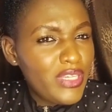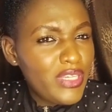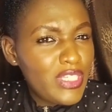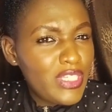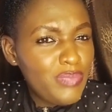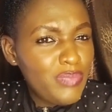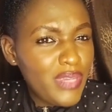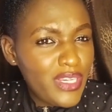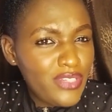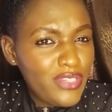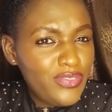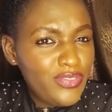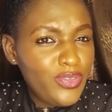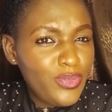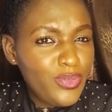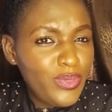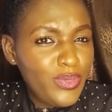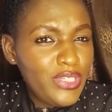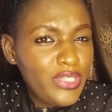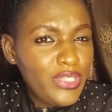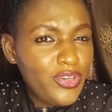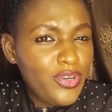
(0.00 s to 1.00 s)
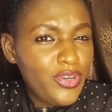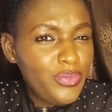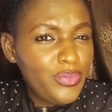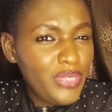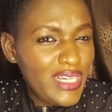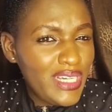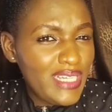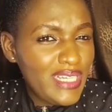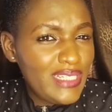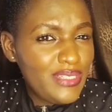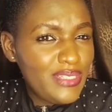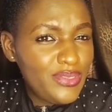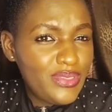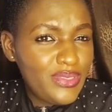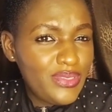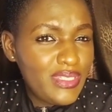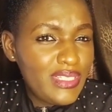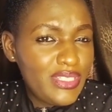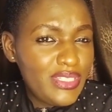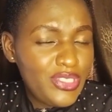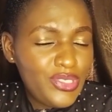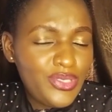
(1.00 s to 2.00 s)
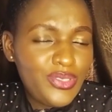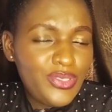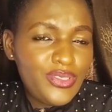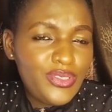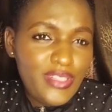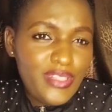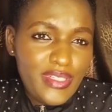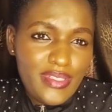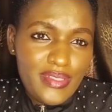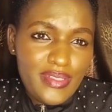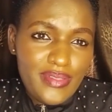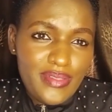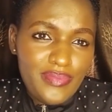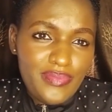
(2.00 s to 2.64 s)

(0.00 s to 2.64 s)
respectful when you're communicating to these children.